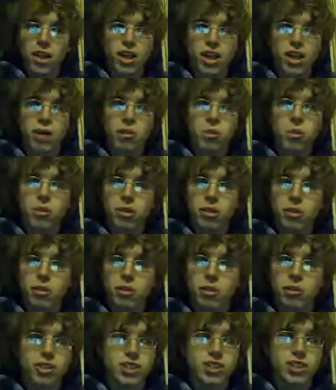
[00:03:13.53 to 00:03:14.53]
And I want to be a
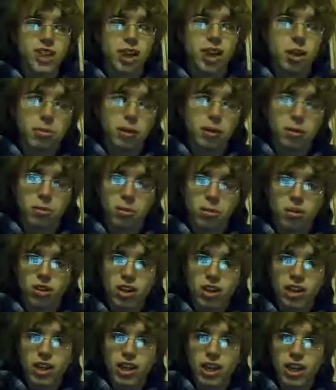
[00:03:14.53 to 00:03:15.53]
good person and help
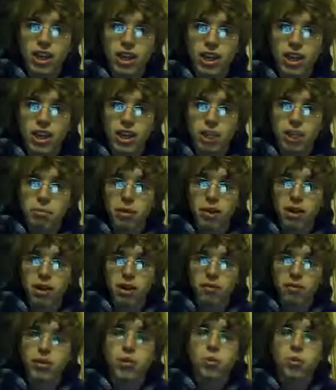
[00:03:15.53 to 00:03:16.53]
people. But
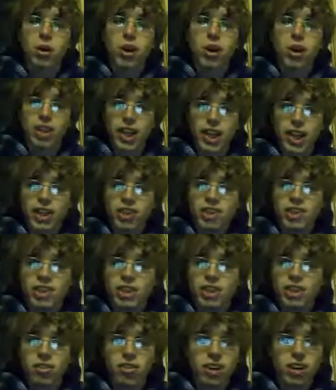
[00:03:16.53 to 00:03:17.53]
if you want a legacy
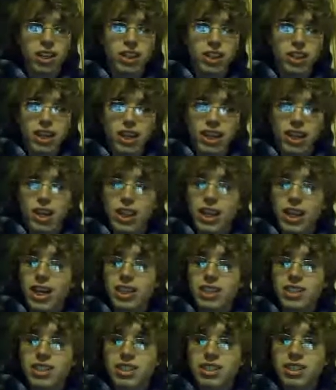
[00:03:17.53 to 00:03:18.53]
to live on,
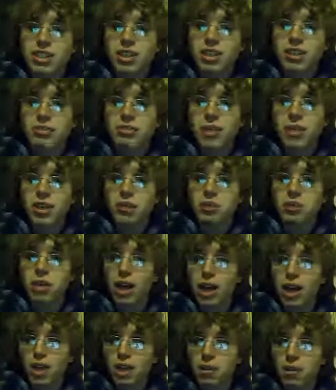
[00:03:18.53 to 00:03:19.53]
that's the best way
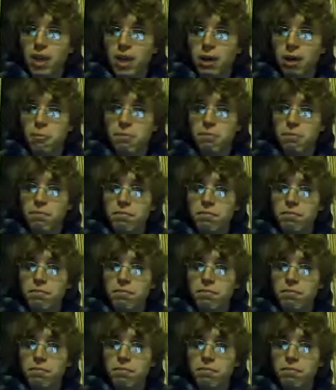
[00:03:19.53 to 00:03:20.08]
I know how.